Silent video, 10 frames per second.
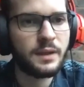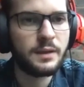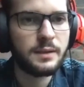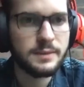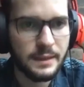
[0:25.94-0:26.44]

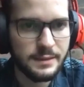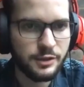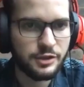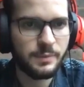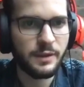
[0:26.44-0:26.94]

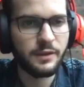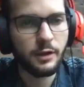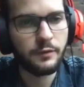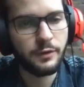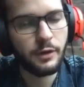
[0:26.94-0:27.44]
censorship and the
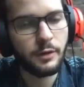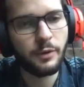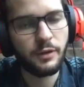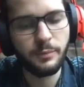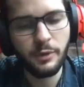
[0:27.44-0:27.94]
cover-up
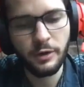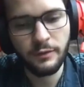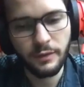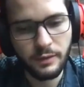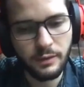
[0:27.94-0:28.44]
on the part
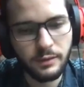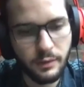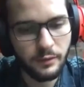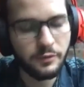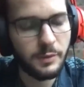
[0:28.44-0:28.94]
of the
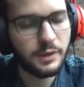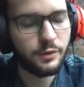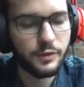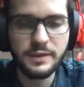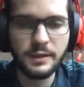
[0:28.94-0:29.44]
government,
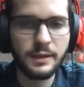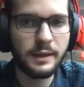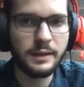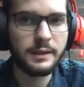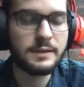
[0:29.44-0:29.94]
or is there
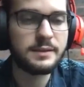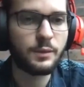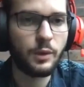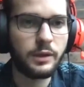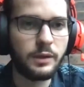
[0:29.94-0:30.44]
any reason
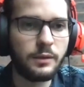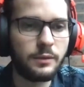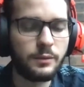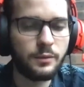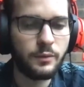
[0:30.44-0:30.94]
why
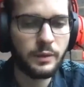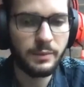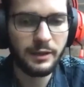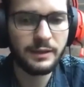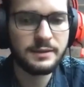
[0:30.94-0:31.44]
we
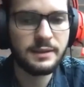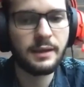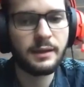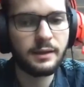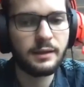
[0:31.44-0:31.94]
barely see
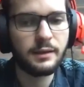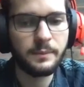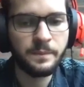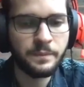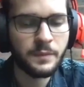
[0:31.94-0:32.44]
any
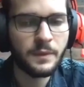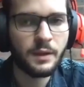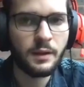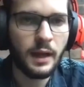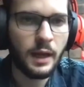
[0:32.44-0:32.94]

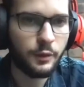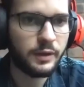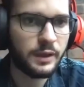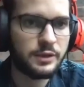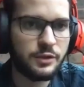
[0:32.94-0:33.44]

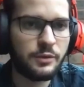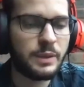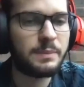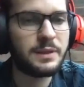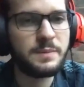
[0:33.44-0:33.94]
outrage or
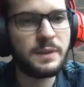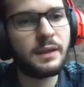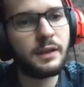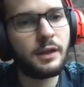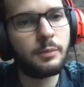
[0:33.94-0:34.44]
people
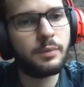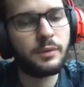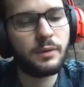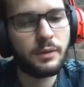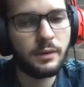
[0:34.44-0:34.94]
speaking up
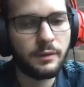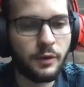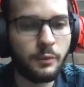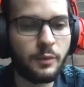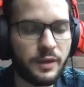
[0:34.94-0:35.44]

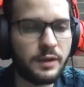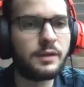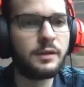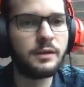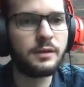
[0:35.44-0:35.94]
from
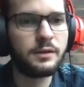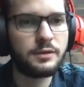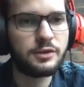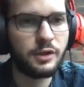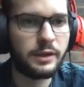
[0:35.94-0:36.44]
within
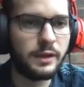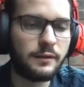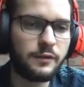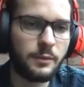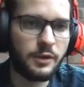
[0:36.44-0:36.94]
China
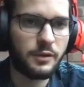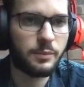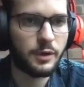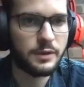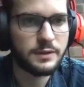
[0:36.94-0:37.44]
from other
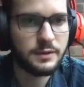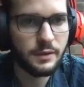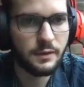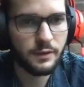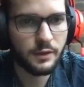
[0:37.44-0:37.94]
parts
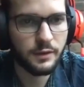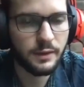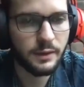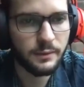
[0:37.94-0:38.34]
of the country?